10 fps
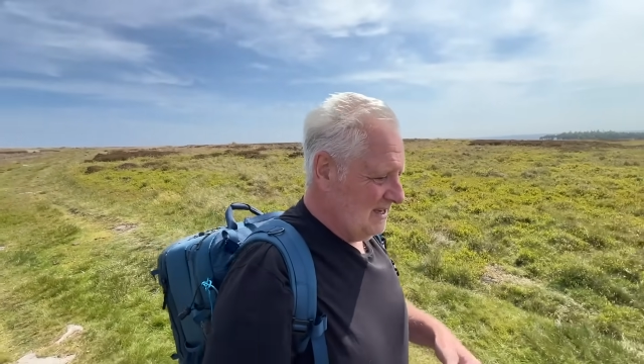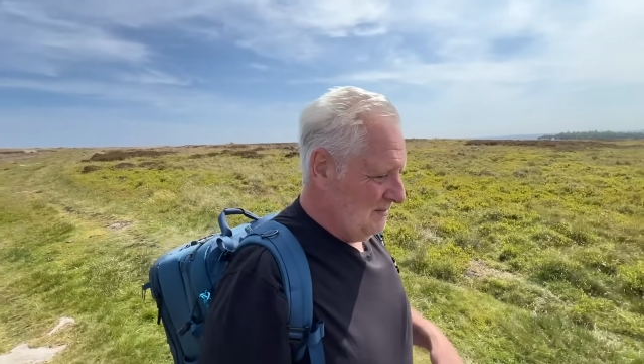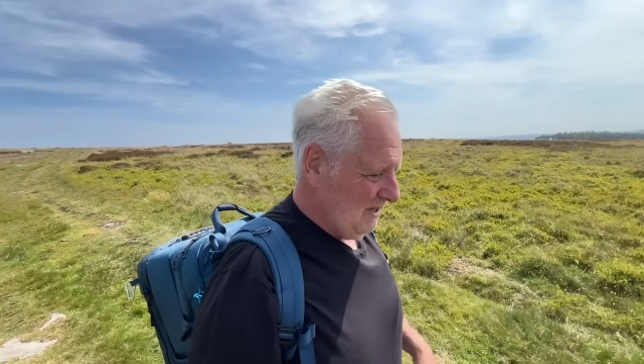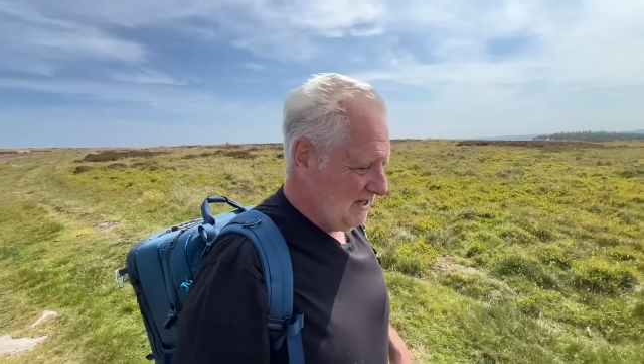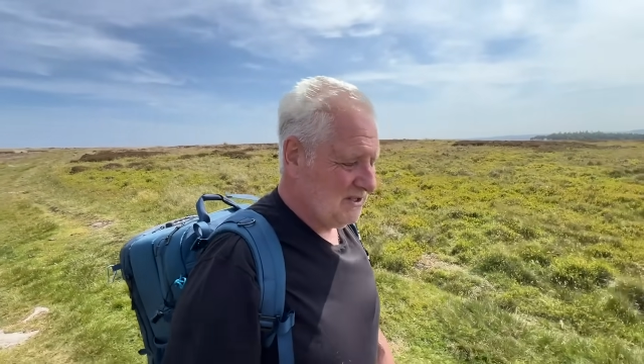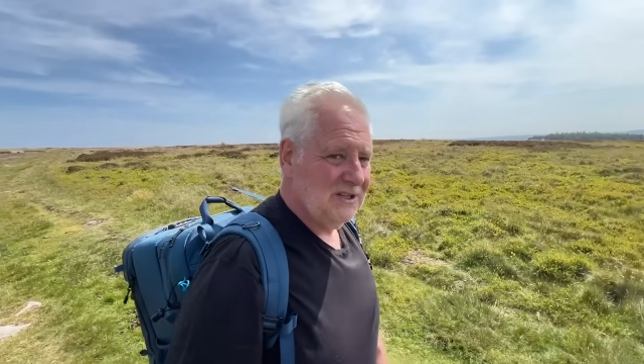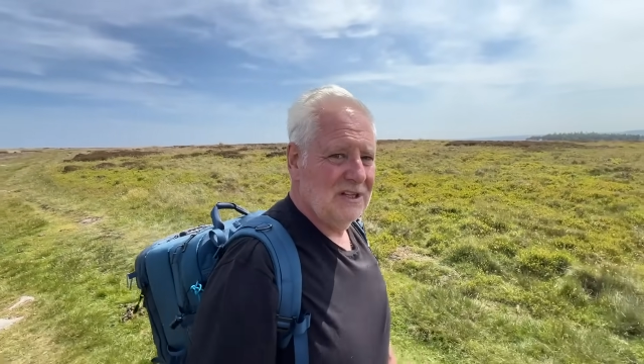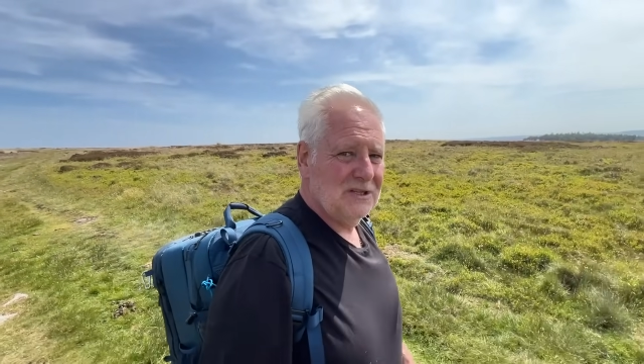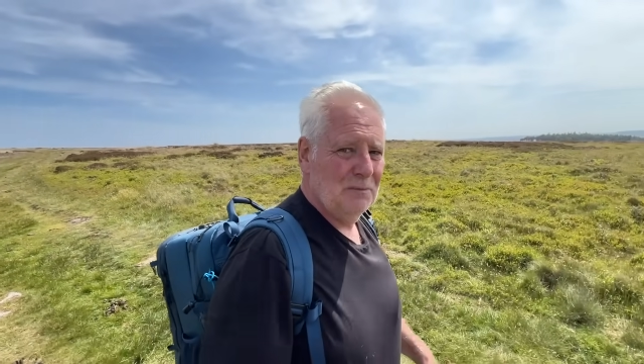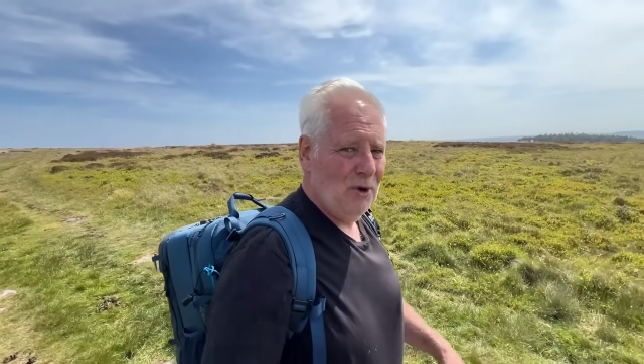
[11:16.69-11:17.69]
because of the
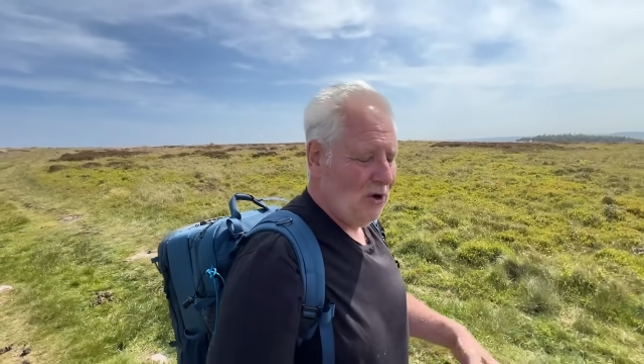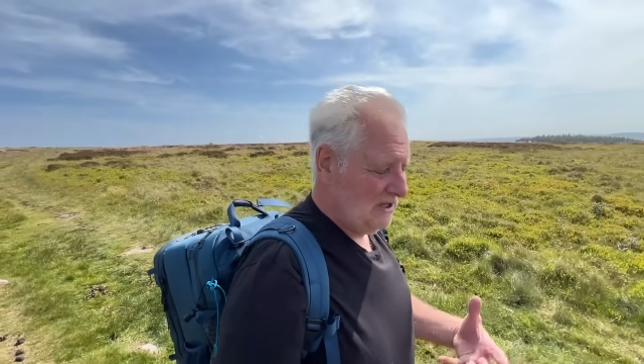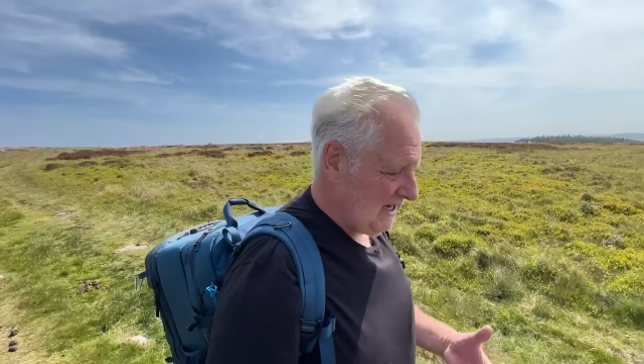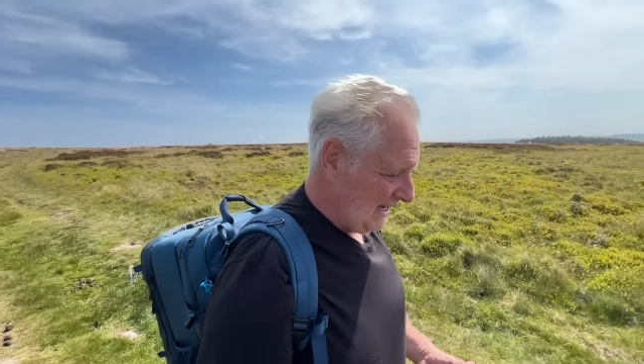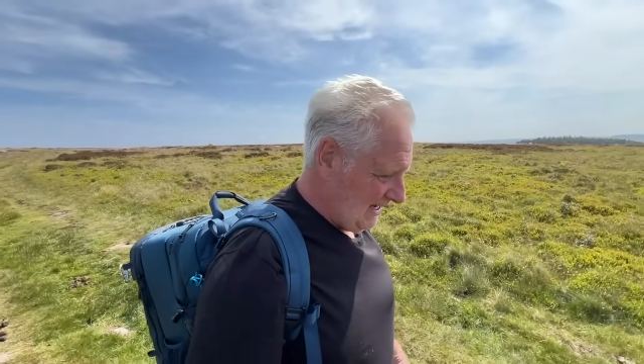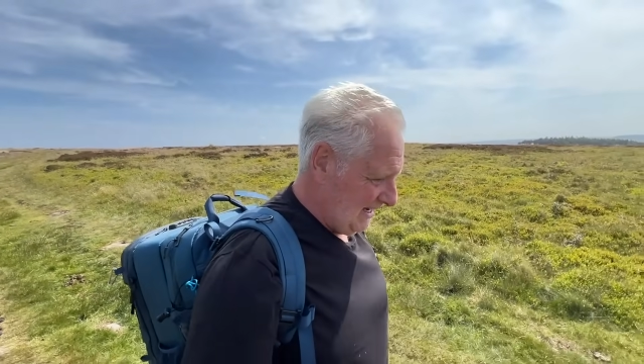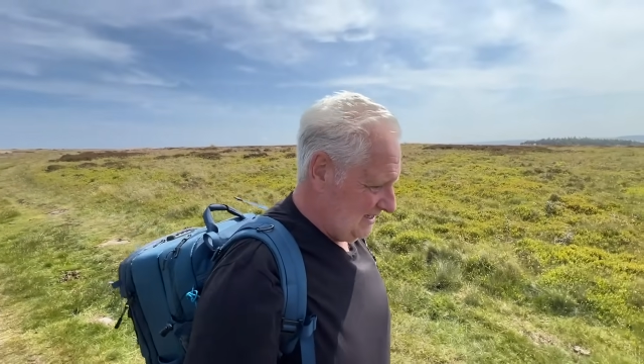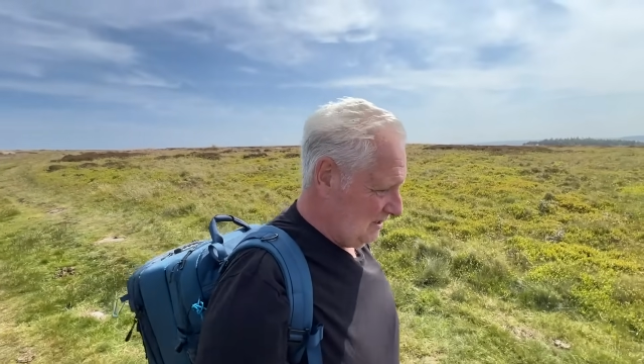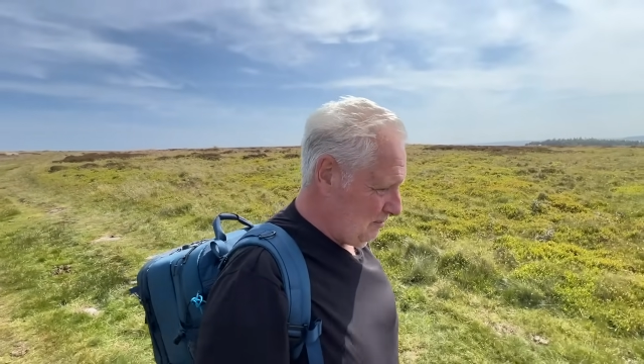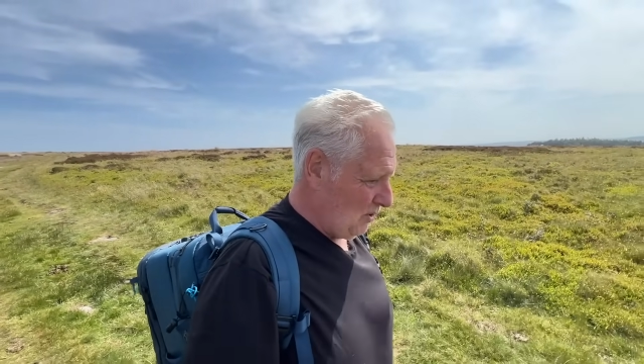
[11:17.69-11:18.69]
support, it's like a leg
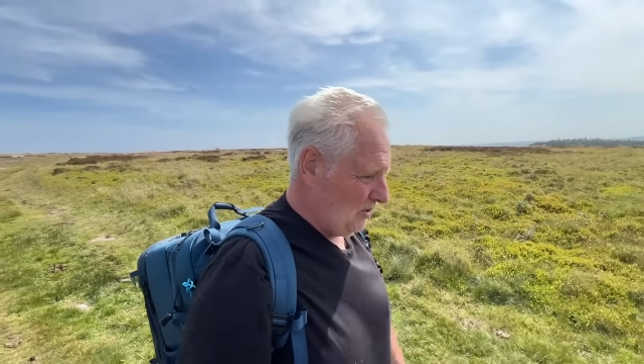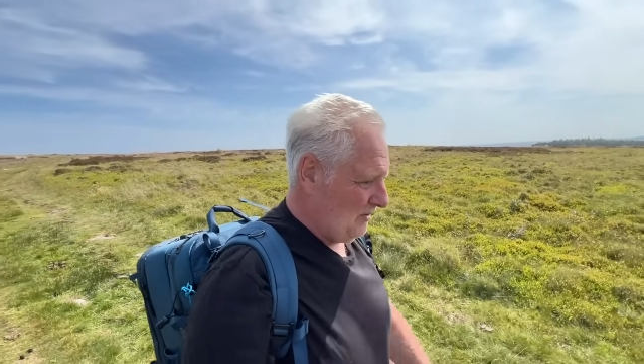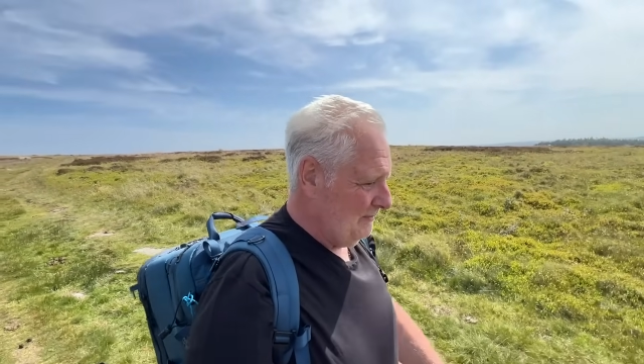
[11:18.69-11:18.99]
support.